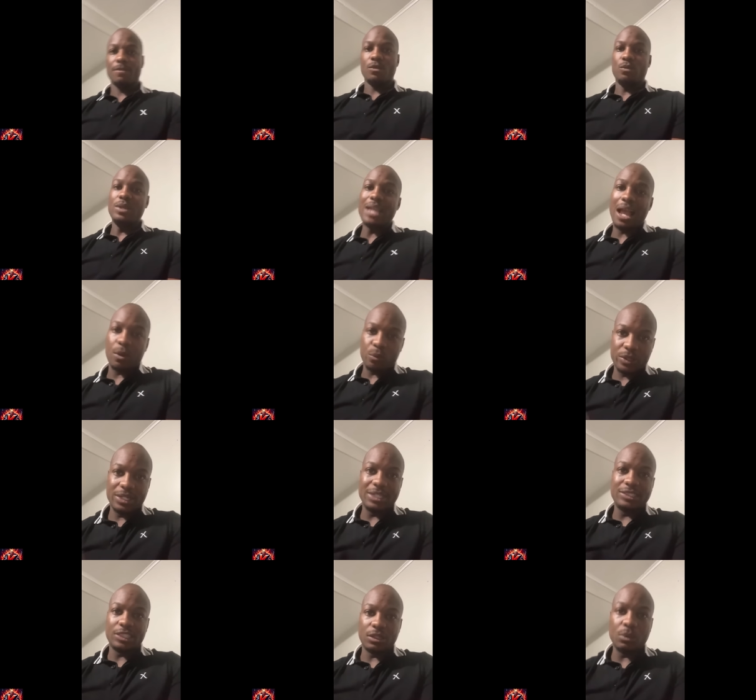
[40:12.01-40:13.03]
We got real
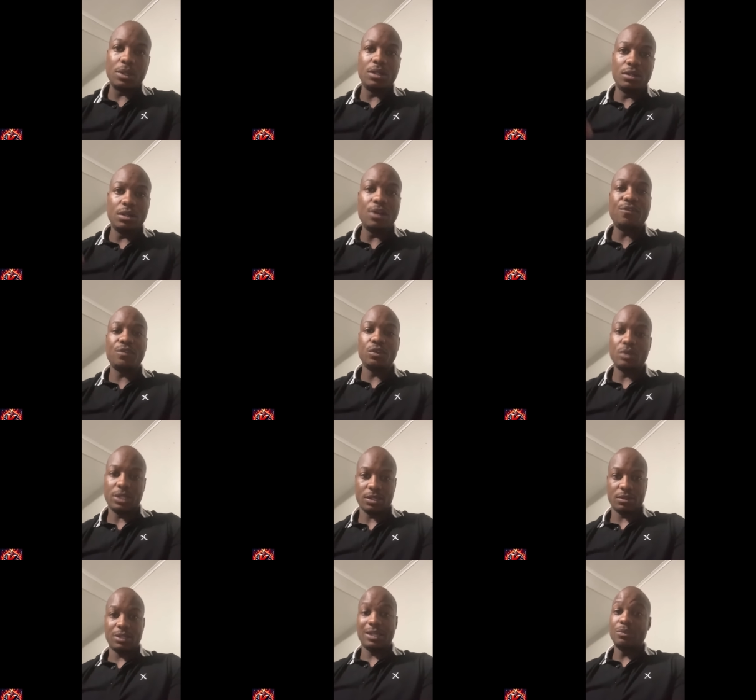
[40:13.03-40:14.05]
genuine love for you
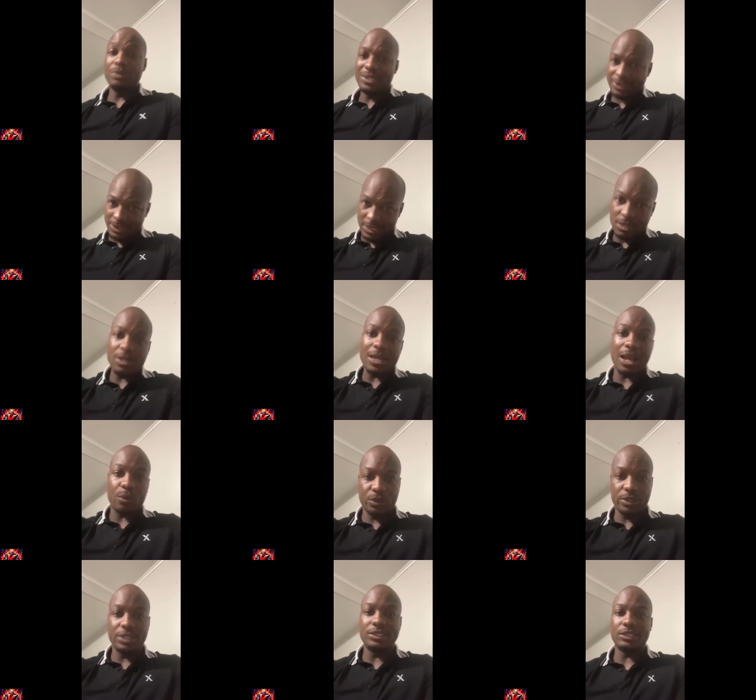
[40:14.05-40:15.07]
here. And we still got
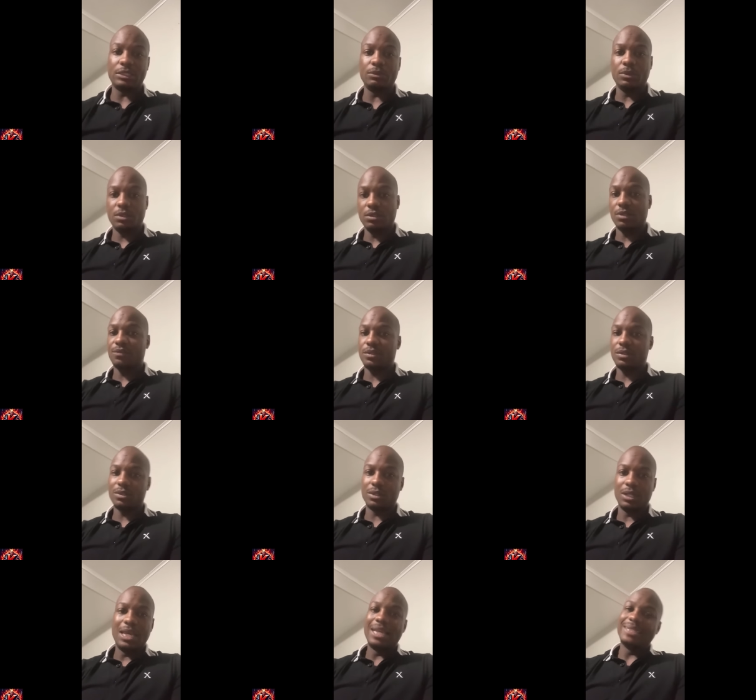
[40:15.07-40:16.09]
real genuine love for you.